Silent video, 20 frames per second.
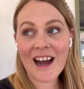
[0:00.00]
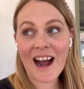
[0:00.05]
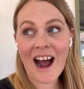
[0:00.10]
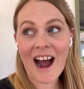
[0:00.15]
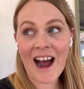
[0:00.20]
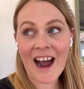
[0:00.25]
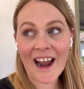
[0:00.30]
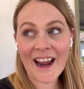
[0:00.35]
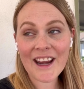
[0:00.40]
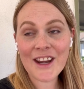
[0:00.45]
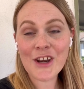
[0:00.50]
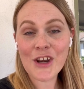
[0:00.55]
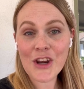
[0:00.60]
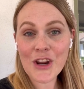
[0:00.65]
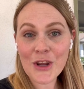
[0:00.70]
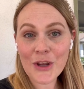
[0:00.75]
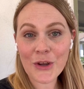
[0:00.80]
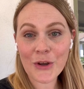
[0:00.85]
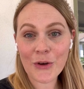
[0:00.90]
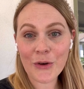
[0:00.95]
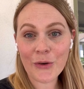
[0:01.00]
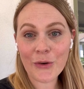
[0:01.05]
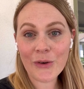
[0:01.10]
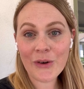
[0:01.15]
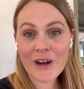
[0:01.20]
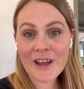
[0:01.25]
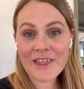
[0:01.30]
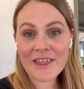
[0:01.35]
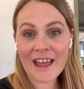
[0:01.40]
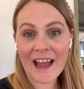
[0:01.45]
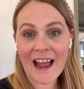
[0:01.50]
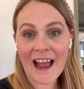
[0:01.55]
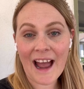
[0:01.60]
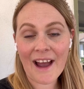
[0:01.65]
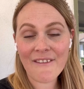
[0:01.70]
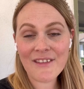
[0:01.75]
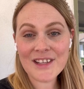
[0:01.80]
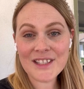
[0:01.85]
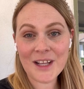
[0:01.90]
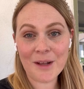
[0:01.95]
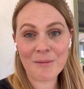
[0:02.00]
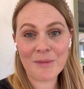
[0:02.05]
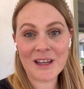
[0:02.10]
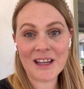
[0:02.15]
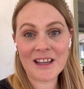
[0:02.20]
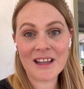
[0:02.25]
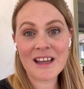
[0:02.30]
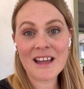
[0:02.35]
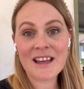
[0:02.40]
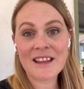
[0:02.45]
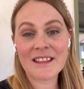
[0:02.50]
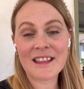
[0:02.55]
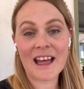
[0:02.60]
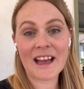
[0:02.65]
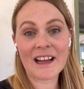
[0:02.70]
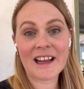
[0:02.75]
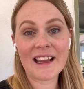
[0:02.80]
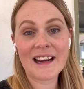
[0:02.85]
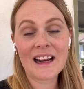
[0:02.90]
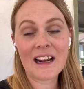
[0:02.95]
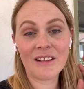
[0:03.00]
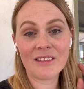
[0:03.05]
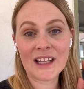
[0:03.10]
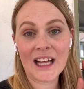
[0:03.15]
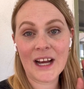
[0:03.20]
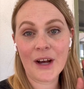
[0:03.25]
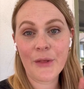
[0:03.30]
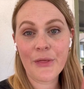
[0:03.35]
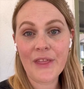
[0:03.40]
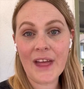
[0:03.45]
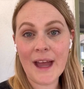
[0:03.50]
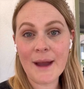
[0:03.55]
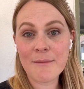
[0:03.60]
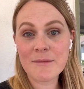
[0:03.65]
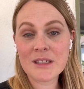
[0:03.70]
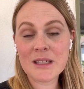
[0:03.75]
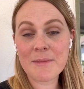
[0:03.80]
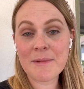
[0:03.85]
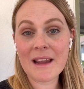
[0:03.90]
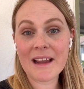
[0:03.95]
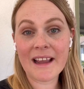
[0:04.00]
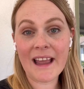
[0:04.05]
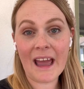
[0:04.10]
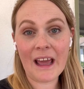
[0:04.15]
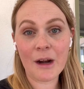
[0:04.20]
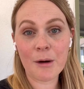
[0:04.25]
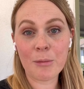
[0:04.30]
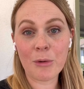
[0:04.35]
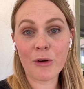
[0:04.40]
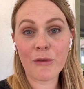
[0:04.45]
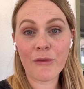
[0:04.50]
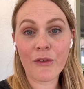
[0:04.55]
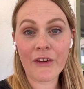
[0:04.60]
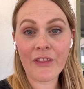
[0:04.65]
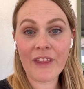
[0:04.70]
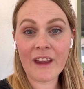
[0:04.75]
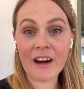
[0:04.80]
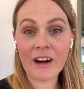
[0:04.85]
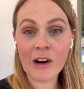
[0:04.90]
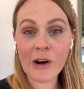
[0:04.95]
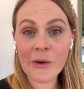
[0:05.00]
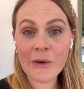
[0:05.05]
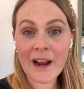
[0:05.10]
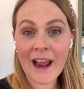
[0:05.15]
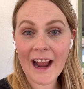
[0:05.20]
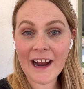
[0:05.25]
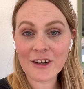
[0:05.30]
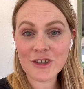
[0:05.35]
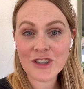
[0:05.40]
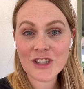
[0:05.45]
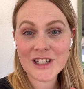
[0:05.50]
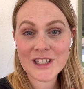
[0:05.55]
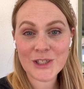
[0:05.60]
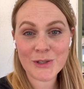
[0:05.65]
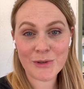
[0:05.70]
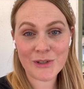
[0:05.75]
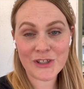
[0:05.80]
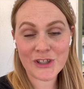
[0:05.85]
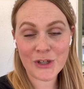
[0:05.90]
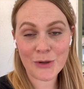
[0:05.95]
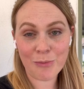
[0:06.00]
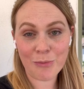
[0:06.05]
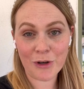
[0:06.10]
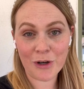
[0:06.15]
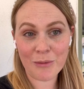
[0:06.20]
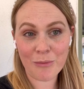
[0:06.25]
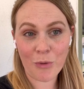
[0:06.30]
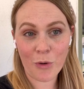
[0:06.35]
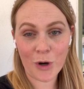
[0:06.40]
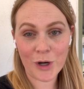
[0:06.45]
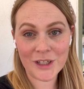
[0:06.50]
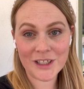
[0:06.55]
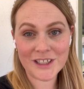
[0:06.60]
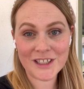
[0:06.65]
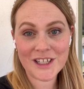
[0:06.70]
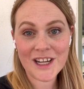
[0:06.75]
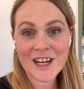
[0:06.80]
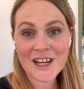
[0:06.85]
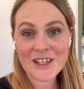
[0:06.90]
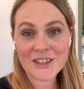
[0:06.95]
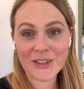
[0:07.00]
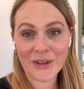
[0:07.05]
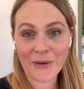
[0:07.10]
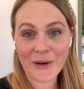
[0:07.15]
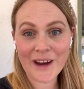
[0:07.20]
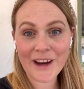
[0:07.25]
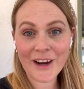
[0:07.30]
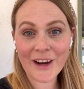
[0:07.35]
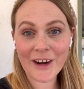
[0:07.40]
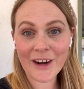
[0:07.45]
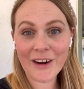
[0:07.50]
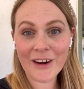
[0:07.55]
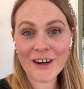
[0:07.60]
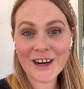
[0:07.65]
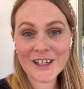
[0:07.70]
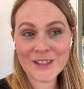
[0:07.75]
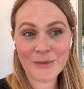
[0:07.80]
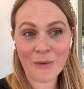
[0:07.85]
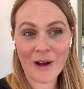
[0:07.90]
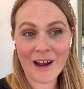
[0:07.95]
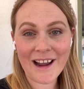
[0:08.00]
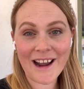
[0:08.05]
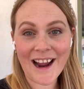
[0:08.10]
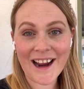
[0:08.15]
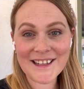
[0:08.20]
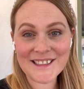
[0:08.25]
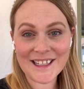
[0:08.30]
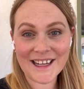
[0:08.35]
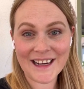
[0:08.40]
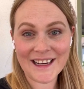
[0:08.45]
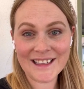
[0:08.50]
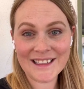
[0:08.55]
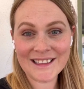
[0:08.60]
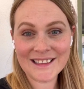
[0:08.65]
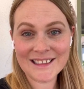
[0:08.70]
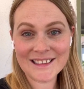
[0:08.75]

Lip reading: I knew that having something that could allow them to be accountable for their own actions was super important. So here is what I did.